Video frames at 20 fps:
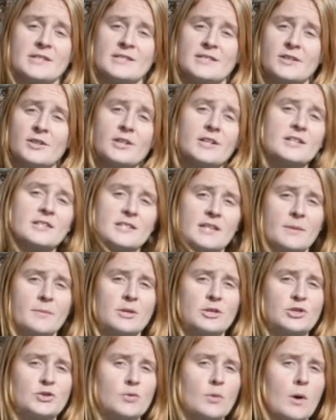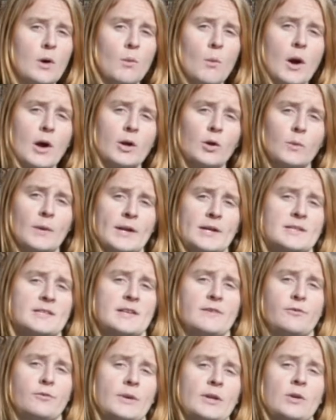serious damage to our waterways
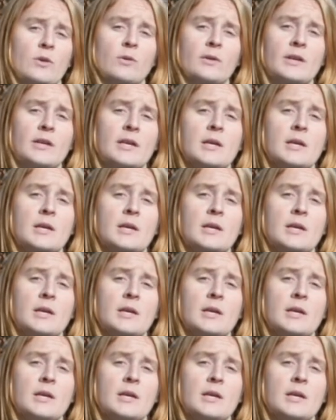if we don't